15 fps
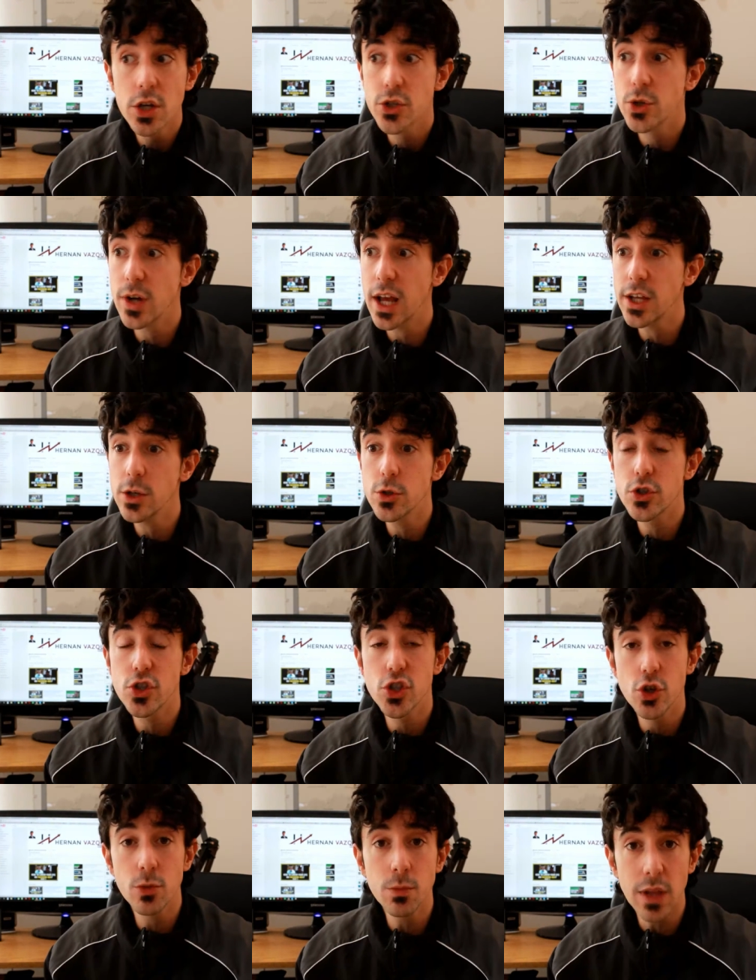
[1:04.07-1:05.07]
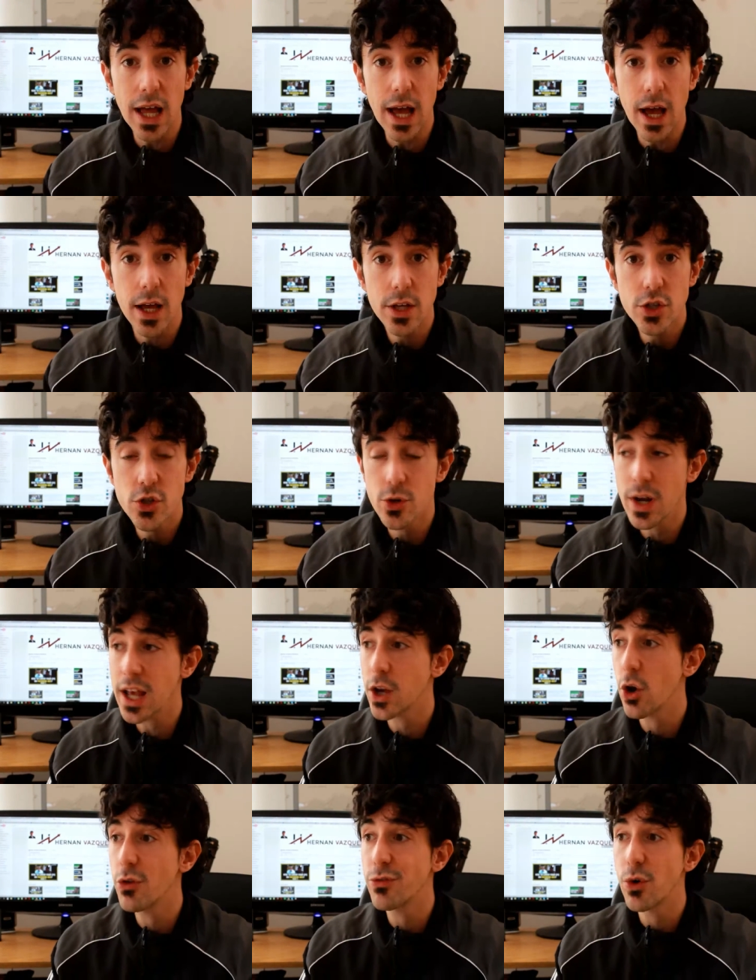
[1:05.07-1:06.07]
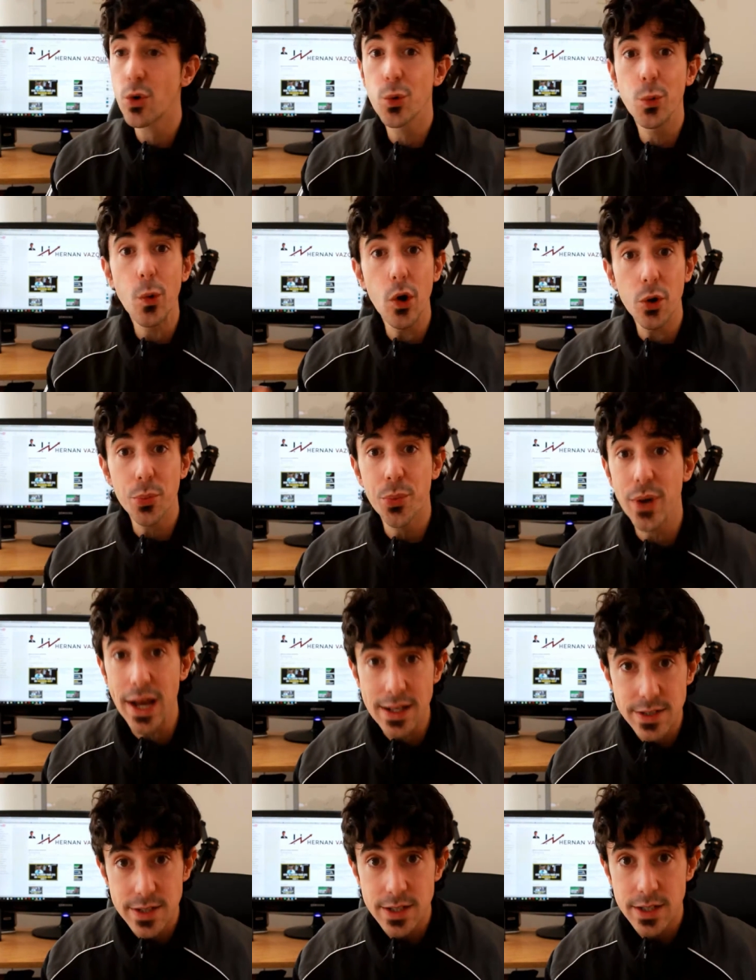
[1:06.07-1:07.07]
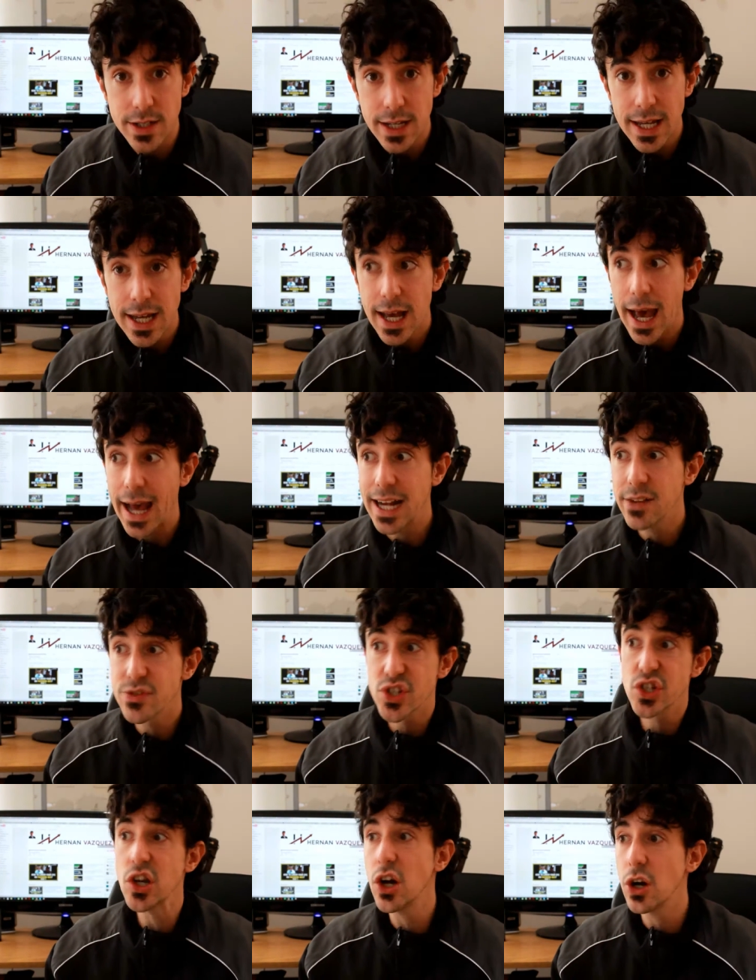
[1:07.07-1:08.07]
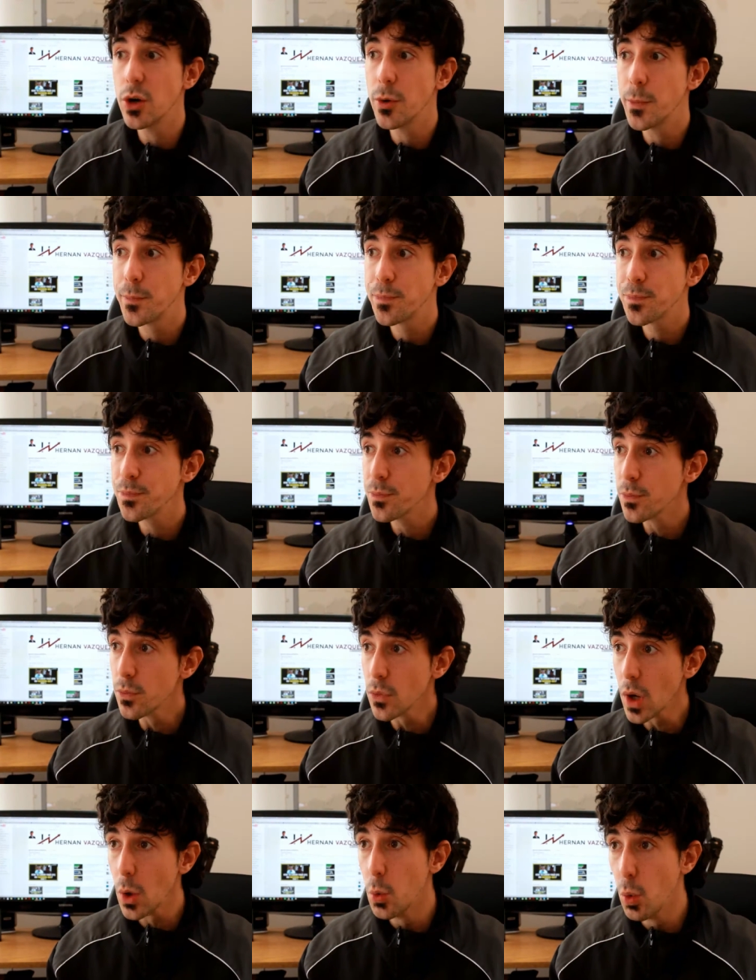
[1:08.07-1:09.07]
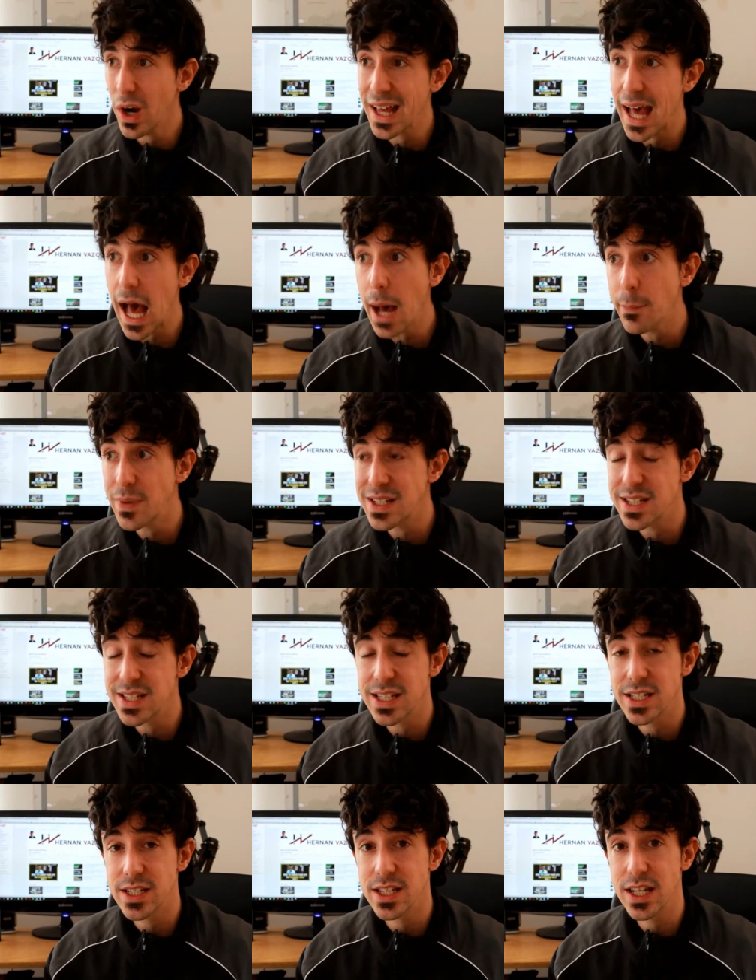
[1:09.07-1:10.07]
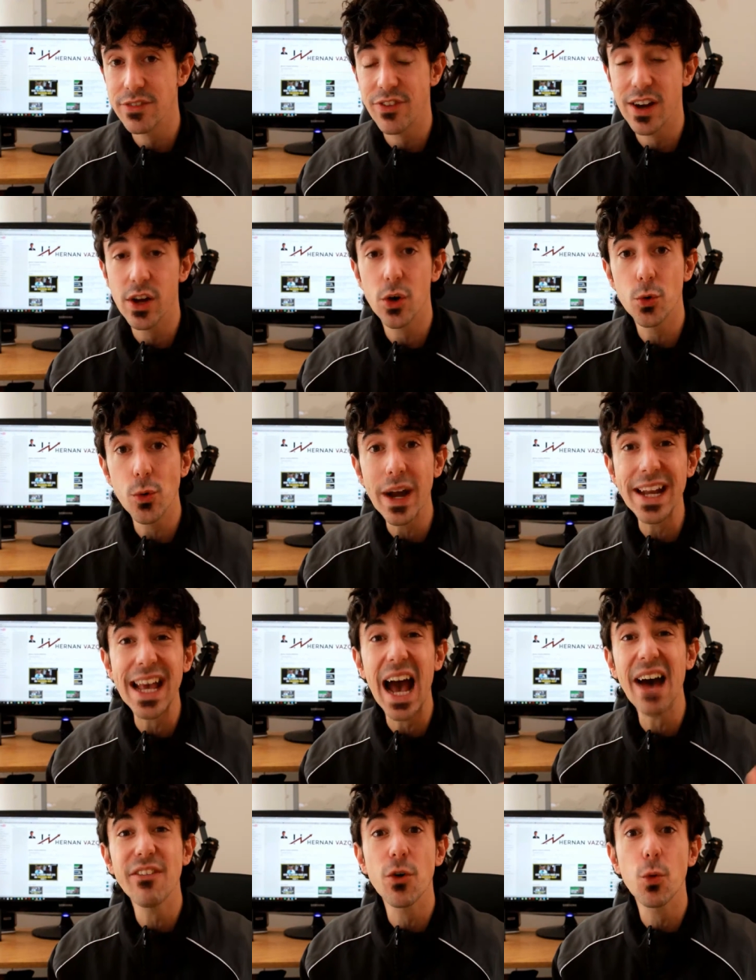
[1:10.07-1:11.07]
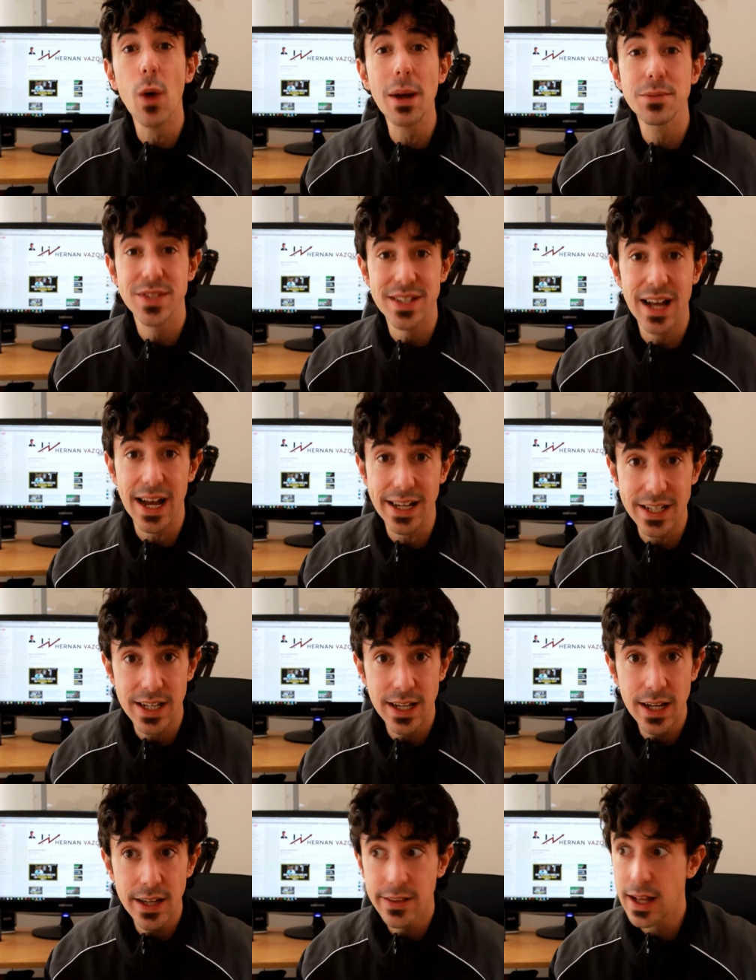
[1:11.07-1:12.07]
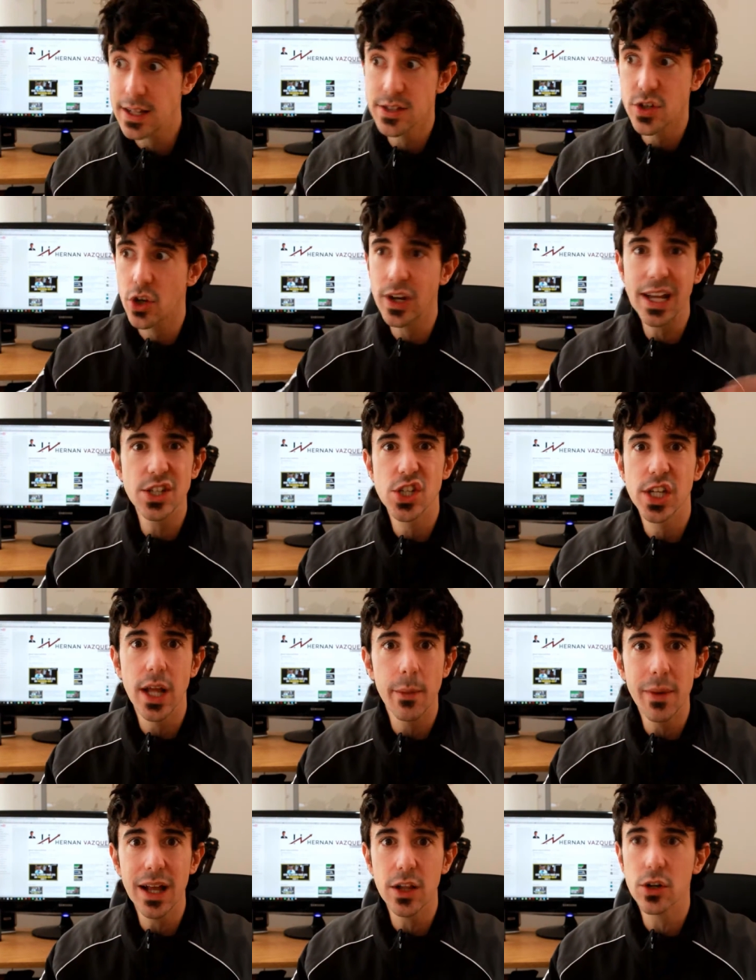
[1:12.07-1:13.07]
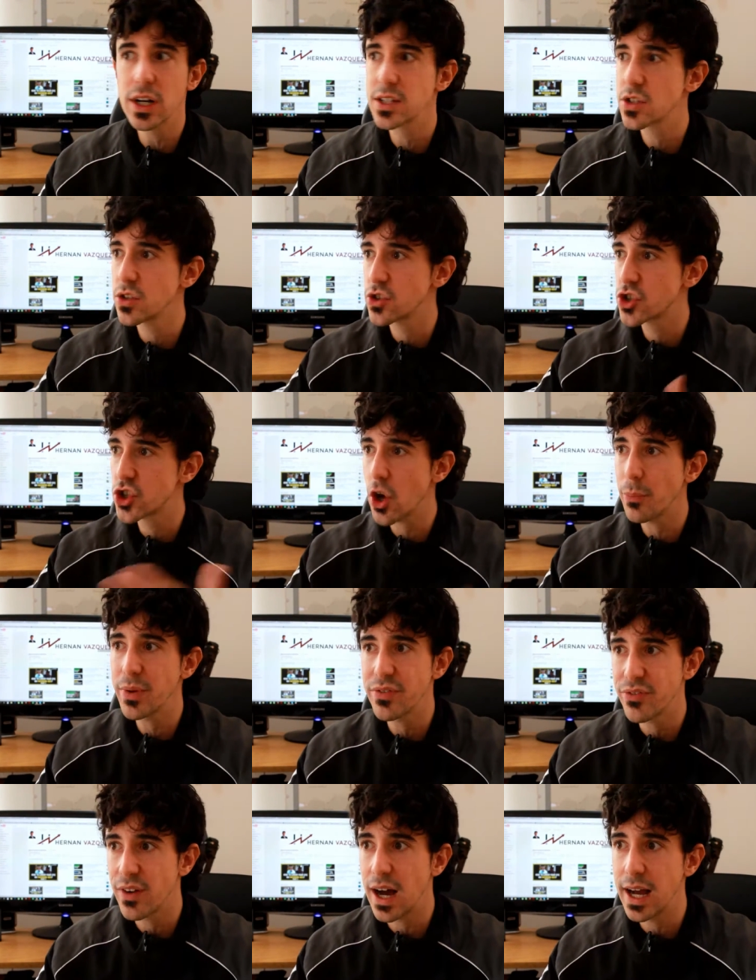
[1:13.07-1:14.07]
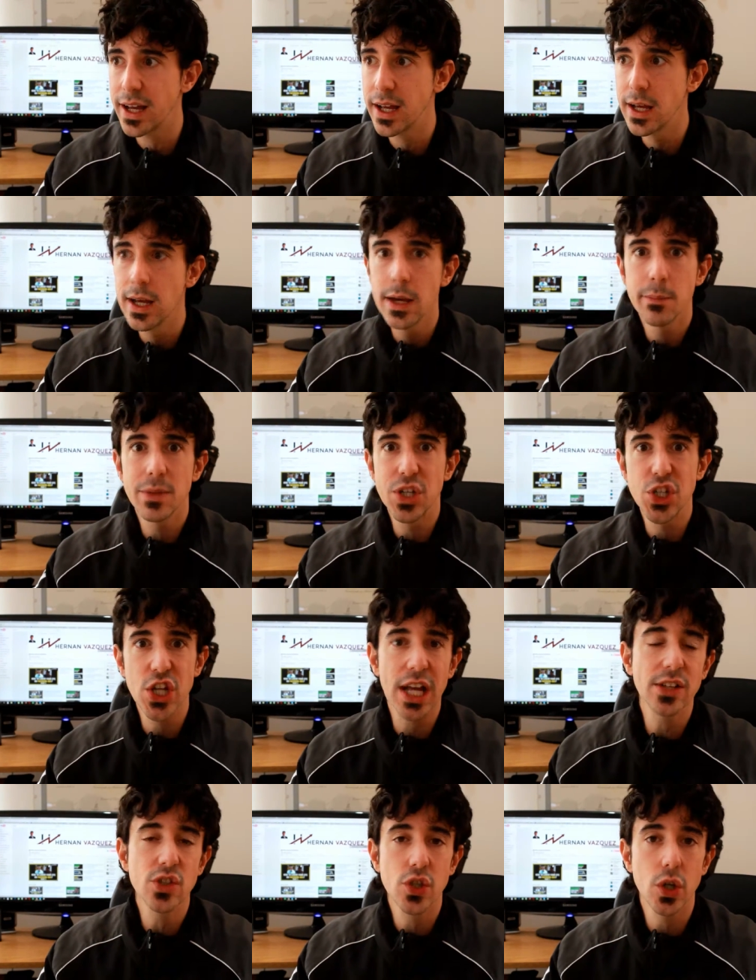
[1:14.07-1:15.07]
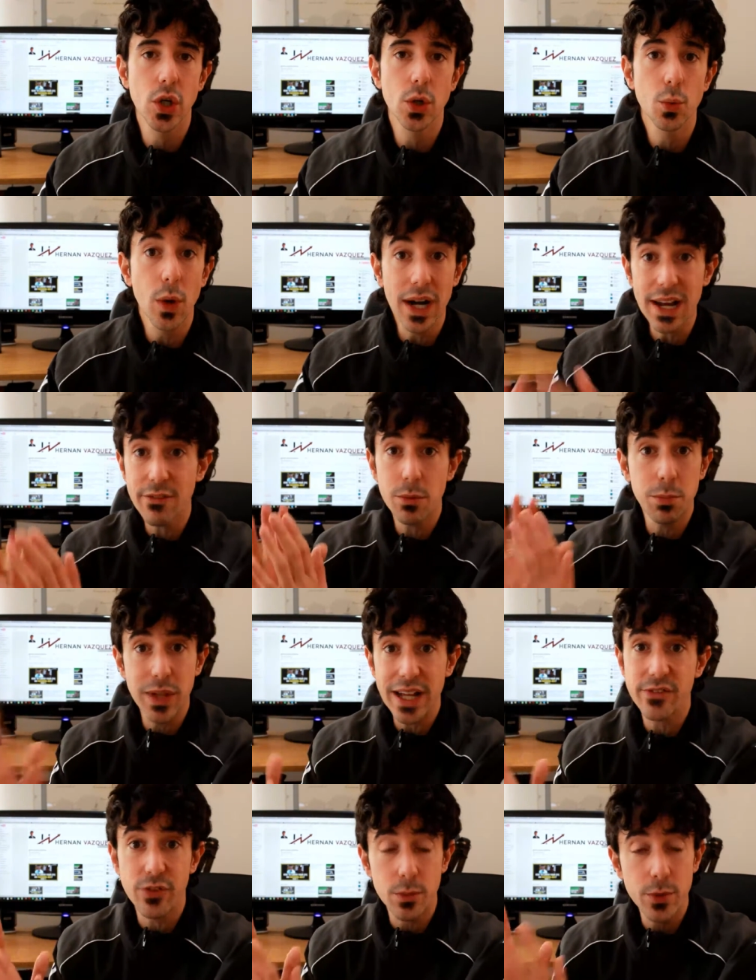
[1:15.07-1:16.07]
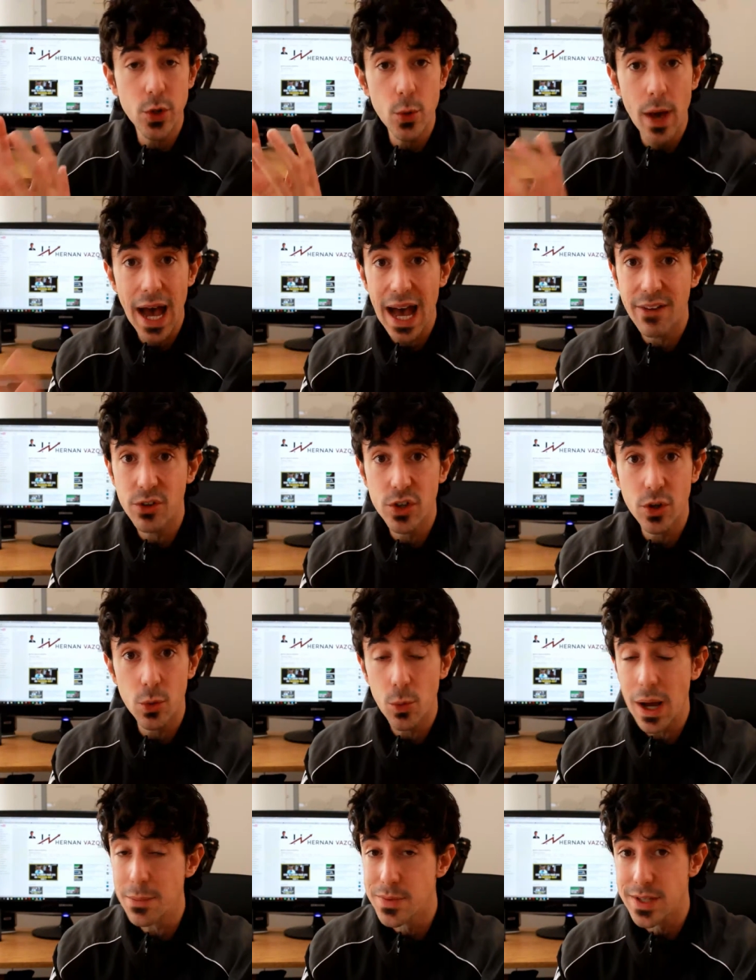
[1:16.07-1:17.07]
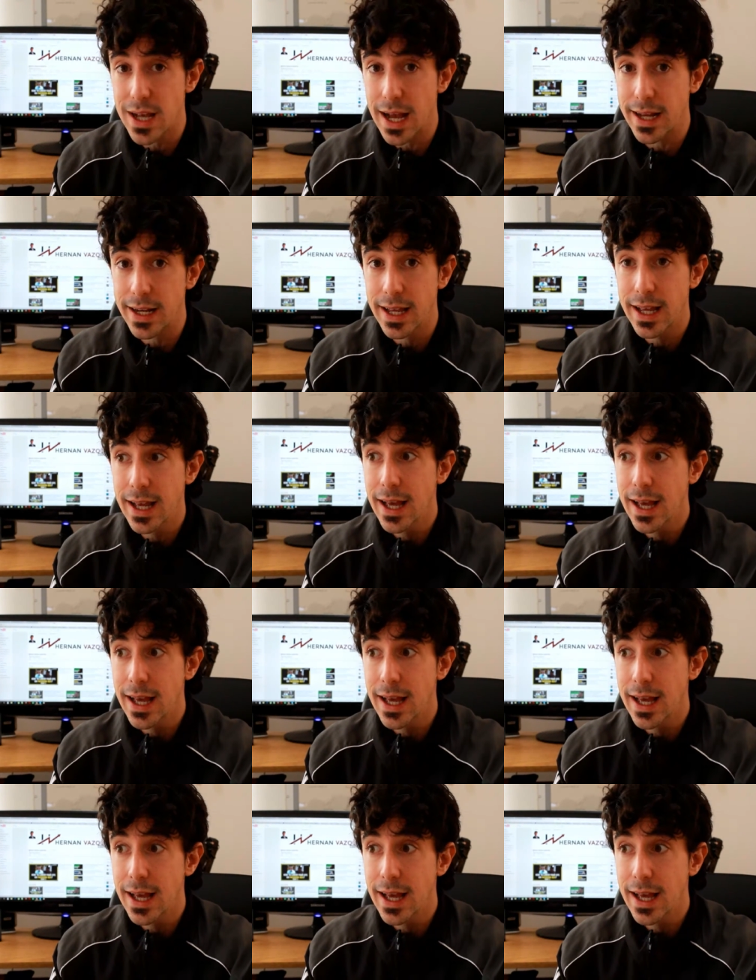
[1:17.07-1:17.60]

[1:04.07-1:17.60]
Should I use Joomla? Should I go for WordPress? And if so, what happens is, if I already have a website that is on HTML or as on Shopify, Magento, whatever platform you have on your website,